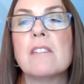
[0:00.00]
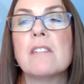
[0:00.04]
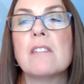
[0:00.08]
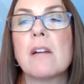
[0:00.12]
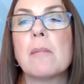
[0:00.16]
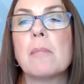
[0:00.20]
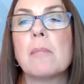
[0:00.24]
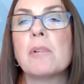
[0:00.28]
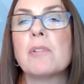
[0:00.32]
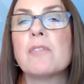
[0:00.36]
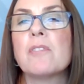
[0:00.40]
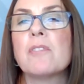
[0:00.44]

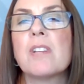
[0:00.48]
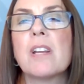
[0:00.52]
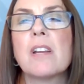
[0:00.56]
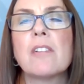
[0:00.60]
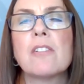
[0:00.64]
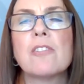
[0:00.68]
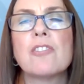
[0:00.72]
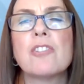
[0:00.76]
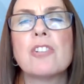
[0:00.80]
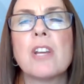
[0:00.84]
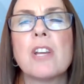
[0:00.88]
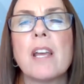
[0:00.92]
double
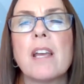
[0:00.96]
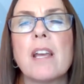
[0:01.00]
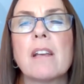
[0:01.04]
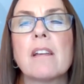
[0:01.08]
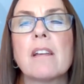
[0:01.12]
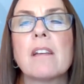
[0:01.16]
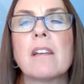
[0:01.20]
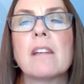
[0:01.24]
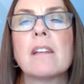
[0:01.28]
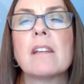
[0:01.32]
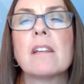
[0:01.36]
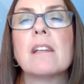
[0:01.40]

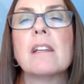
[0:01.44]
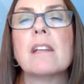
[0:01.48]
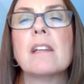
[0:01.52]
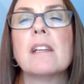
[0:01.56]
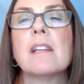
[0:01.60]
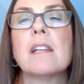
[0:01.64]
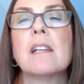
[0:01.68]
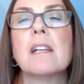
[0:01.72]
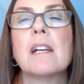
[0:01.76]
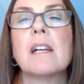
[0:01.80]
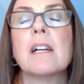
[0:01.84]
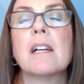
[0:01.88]
check
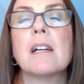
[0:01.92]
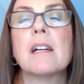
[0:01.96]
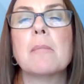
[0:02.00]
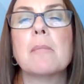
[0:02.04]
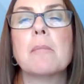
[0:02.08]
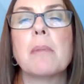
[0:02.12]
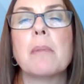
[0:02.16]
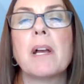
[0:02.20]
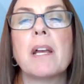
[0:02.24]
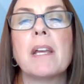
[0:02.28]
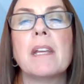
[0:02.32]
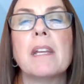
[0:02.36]

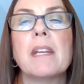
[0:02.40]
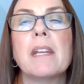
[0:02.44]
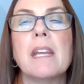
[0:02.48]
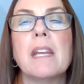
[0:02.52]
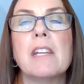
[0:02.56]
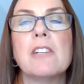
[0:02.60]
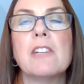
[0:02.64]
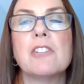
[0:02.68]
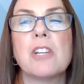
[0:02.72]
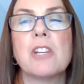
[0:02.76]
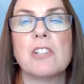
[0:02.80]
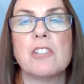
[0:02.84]
by an
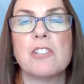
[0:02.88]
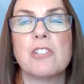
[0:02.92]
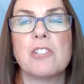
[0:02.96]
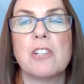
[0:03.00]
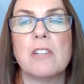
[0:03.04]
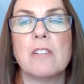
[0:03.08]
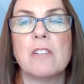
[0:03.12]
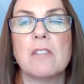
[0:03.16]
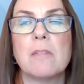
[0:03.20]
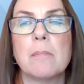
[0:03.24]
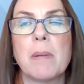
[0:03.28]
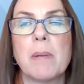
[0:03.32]

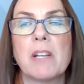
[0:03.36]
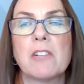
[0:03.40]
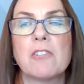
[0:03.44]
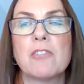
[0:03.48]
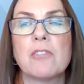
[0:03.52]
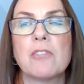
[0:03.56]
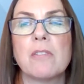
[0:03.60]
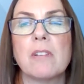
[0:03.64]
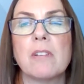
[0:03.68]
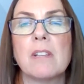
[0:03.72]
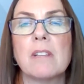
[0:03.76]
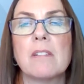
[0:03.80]
HHT
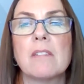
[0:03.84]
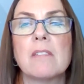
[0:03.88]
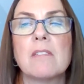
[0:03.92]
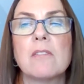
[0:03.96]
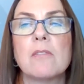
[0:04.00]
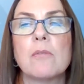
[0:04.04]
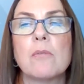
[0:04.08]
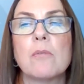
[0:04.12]
specialist,